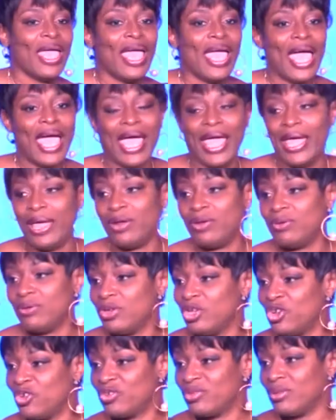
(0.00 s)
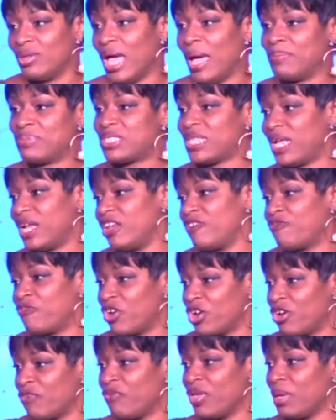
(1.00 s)
And, you know, I'm standing in
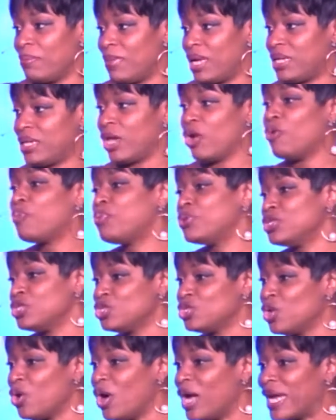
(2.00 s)
front of him, and they open the door,